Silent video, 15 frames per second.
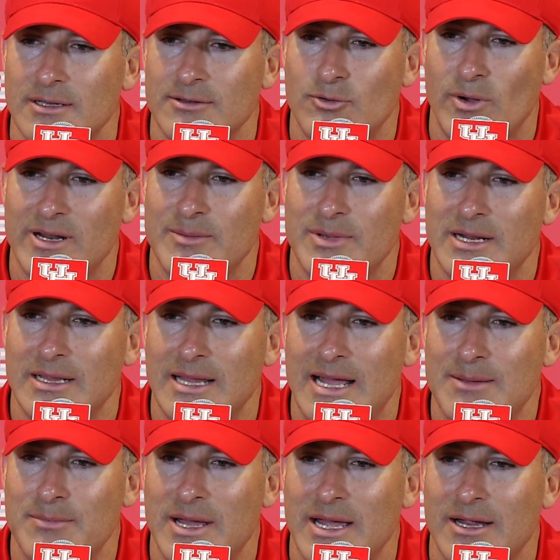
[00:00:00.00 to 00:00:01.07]
quite a bit at
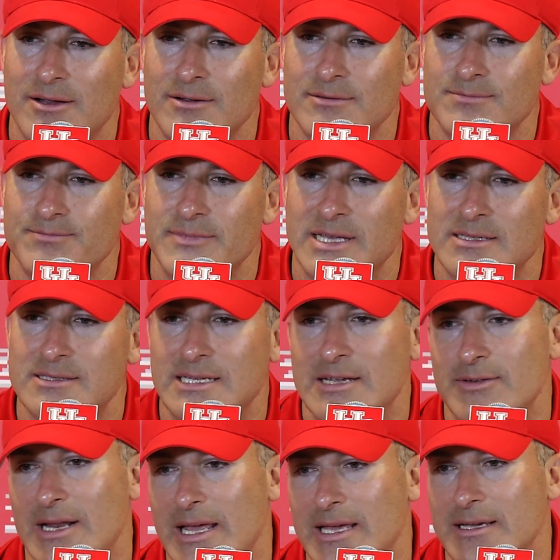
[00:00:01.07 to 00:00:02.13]
linebacker. And, and
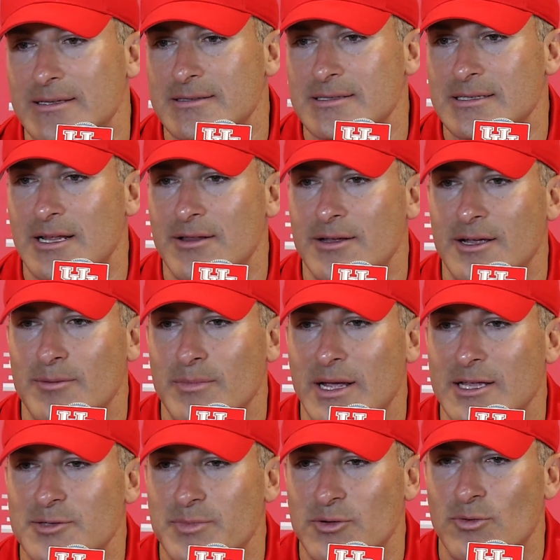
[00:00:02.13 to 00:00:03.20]
Stephen Aikens, another young man,
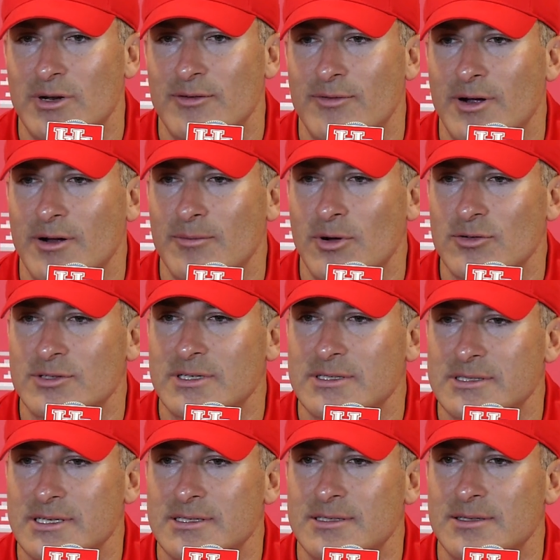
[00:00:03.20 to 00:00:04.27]
has been one of our most
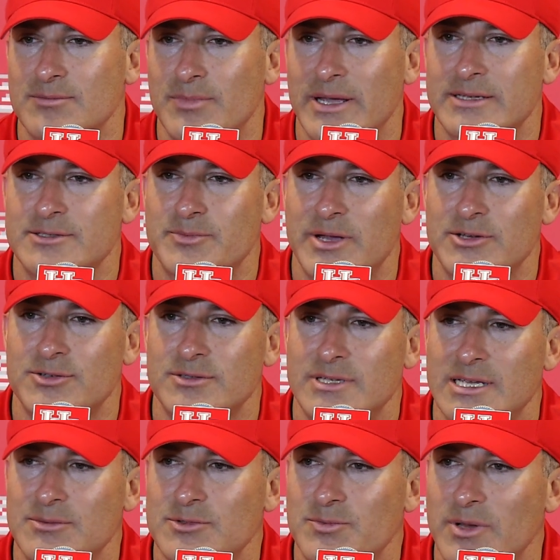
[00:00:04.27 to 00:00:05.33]
consistent, best special
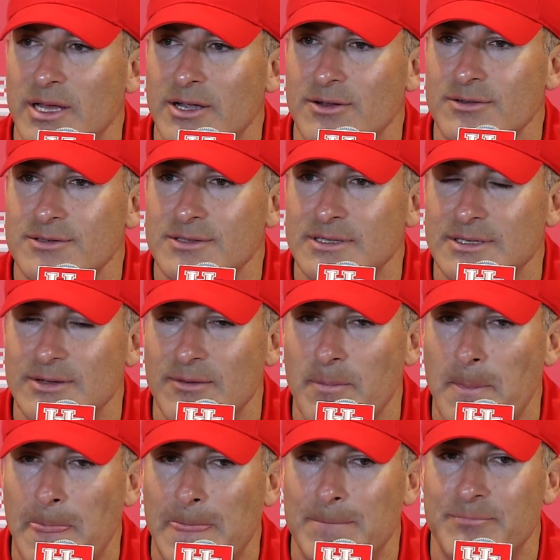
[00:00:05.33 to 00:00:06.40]
teams players,
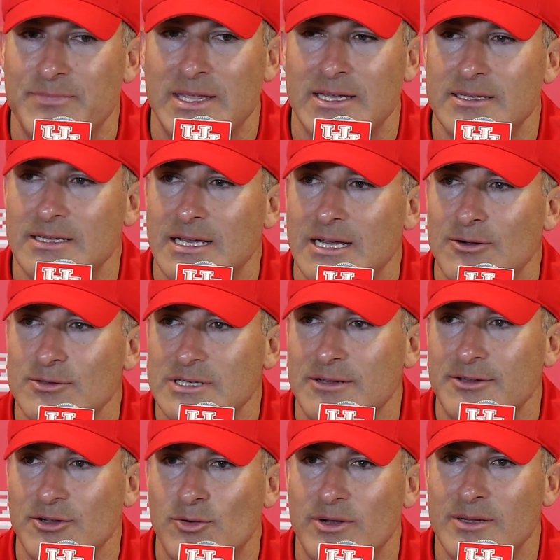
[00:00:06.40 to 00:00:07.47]
and uh, was
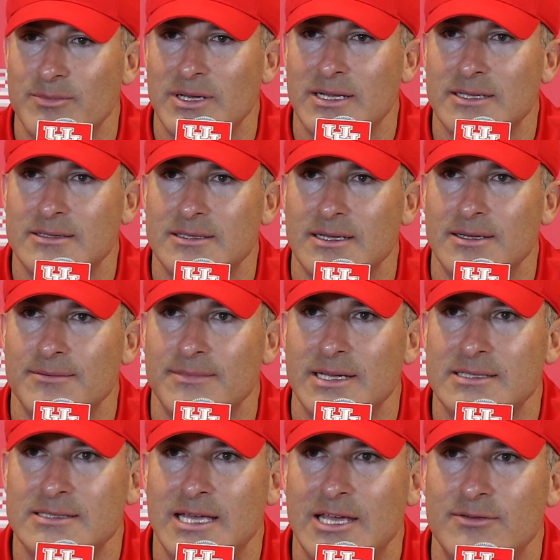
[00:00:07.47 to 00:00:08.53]
out there quite a bit at, uh,
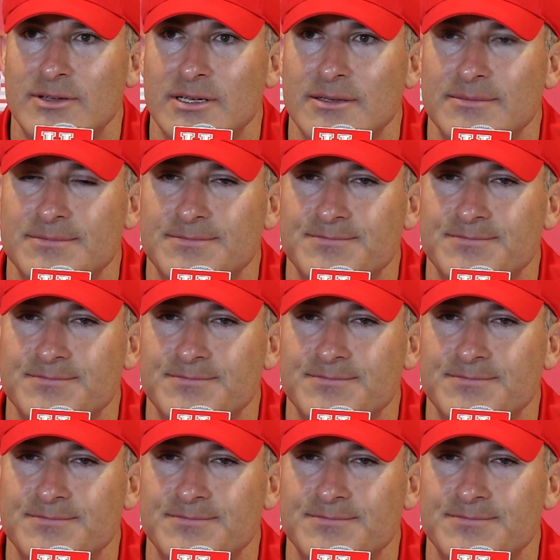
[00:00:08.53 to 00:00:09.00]
at safety.